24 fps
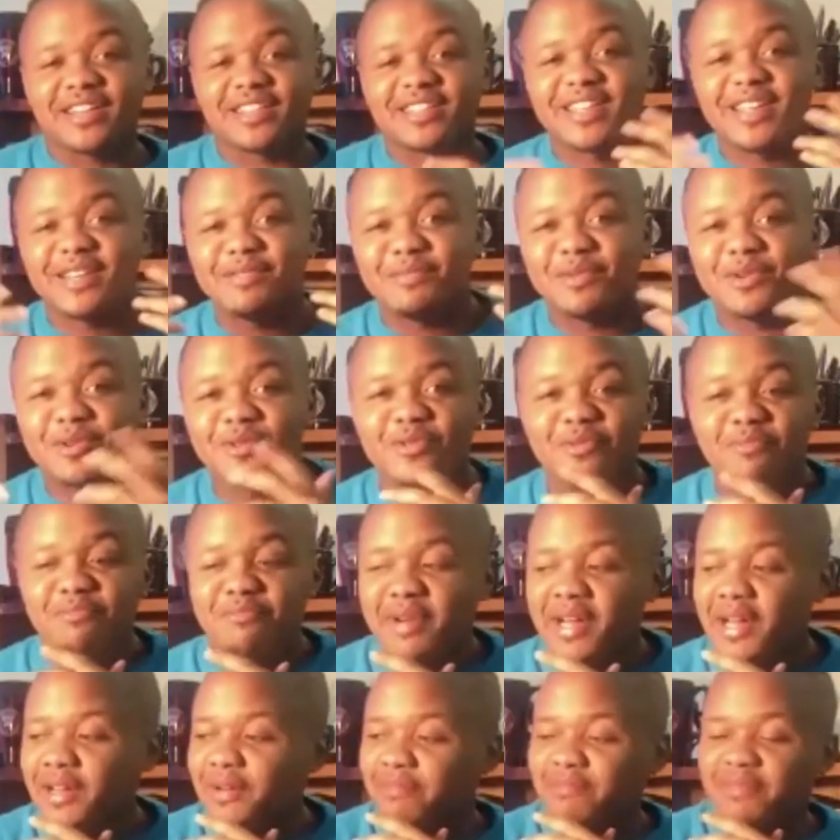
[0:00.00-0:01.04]
Same dude
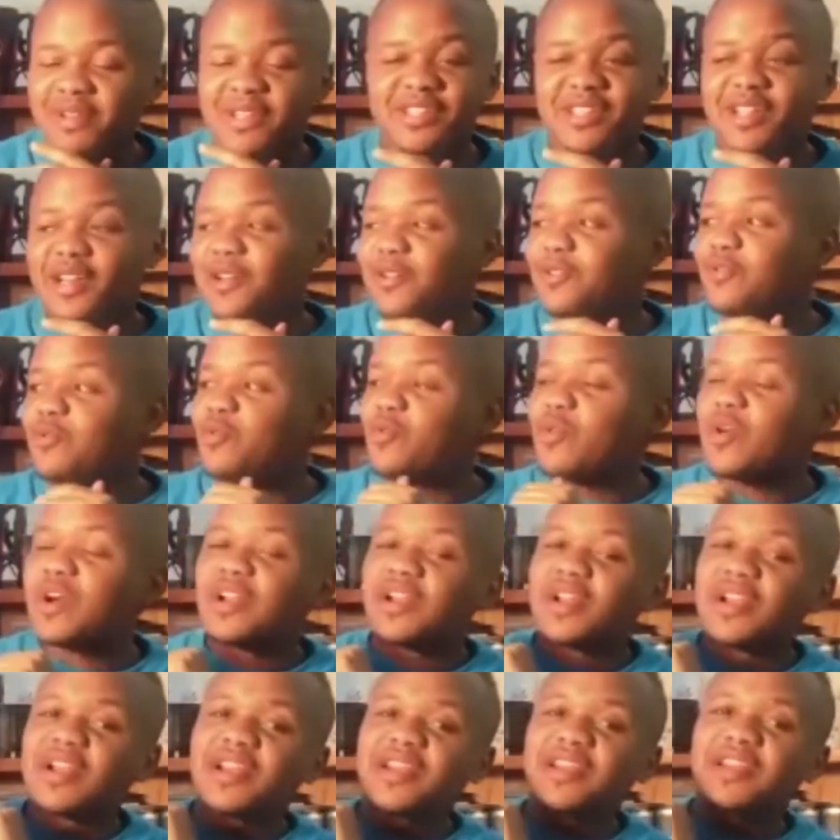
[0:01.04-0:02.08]
backbench alikuwa
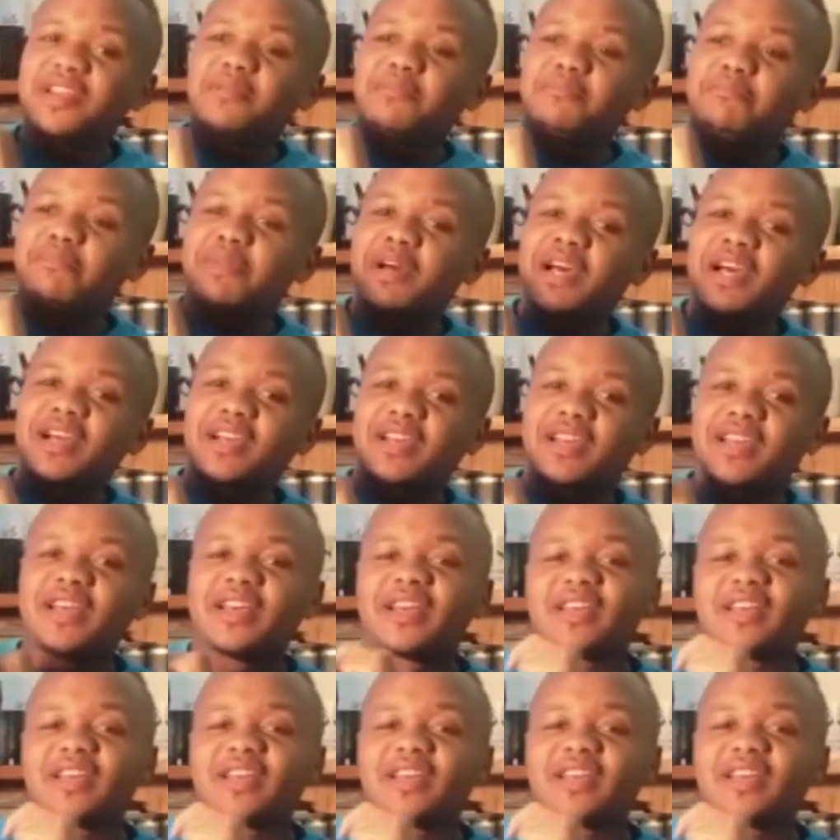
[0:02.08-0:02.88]
na lean back.